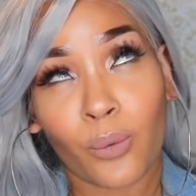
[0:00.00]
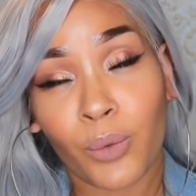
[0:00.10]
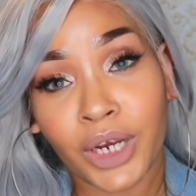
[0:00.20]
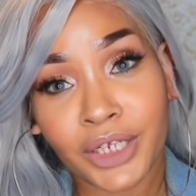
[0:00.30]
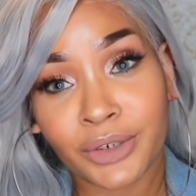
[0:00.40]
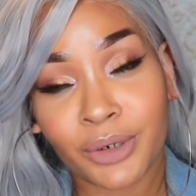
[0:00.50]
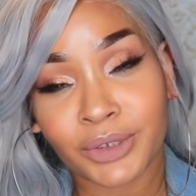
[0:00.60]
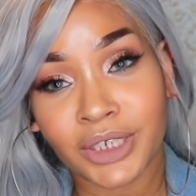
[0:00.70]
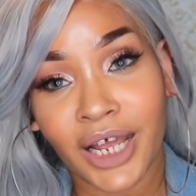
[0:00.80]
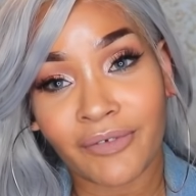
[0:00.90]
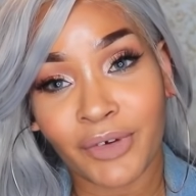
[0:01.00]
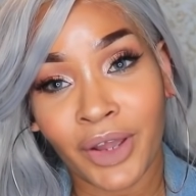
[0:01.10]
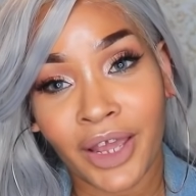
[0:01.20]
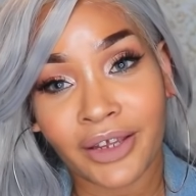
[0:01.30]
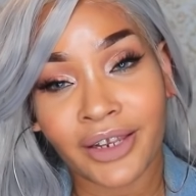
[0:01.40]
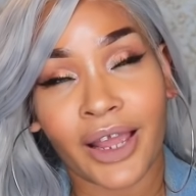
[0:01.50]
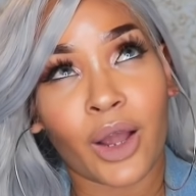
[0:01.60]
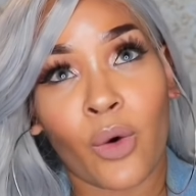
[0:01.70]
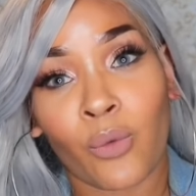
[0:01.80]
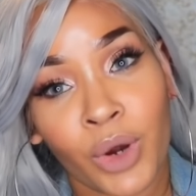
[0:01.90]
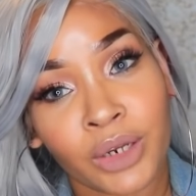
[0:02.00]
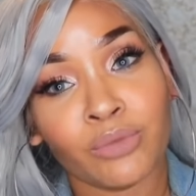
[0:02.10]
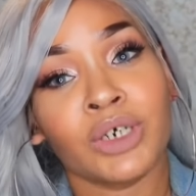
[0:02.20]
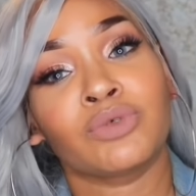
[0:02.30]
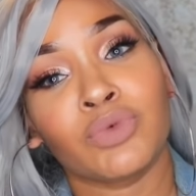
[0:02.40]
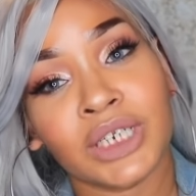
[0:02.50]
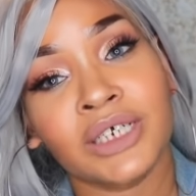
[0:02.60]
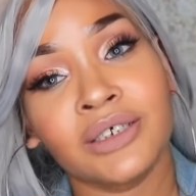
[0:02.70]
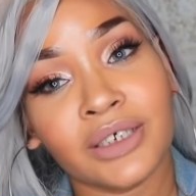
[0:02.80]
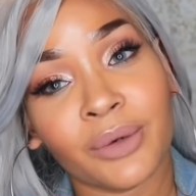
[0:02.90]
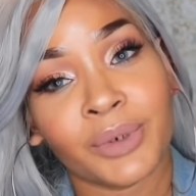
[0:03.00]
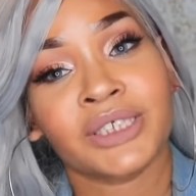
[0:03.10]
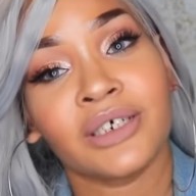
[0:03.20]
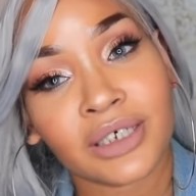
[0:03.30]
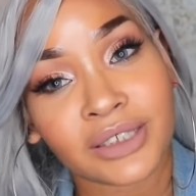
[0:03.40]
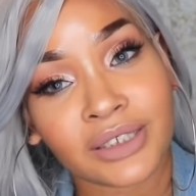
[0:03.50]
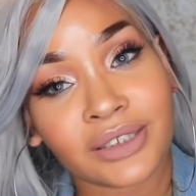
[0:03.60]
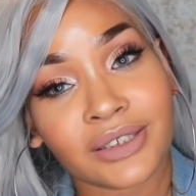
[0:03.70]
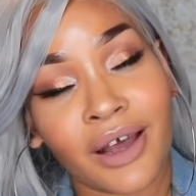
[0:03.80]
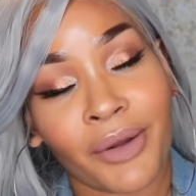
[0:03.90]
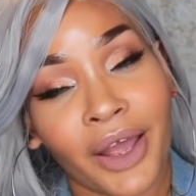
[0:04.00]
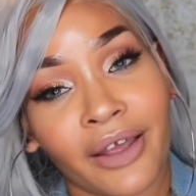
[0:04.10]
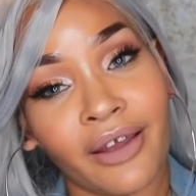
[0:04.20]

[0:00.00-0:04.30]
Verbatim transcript: what are you doing with your life? Okay, like what what's really good? What's good, sis? Okay,